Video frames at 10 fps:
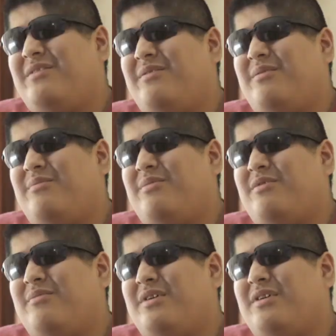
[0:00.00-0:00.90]
to like
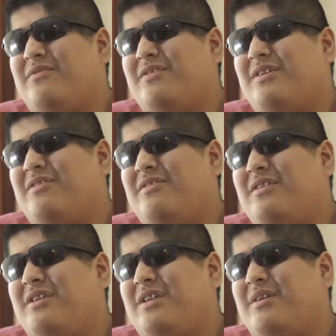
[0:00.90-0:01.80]
boost my confidence
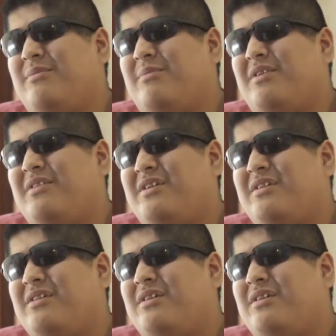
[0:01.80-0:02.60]
in like my music,